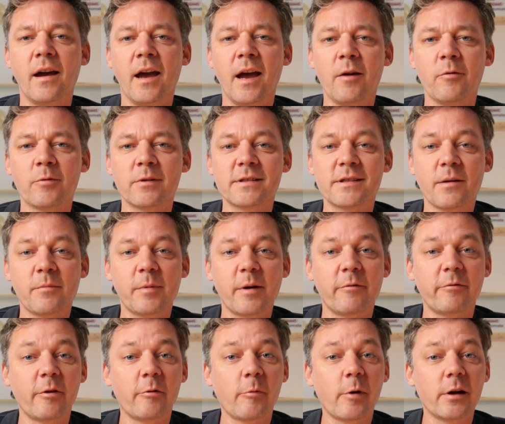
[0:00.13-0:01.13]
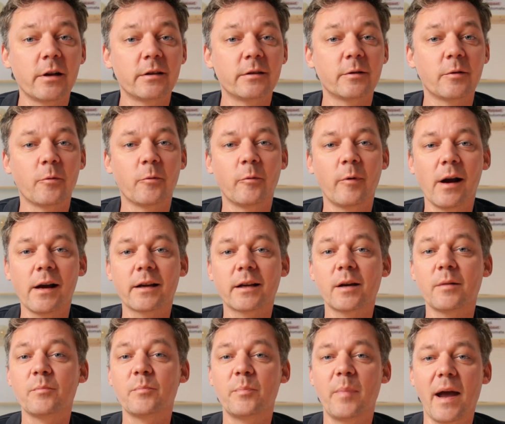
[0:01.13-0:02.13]
Hey, what's up everyone?
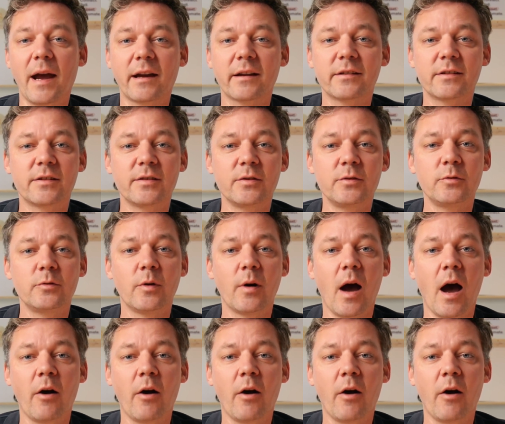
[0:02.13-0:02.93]
Welcome back to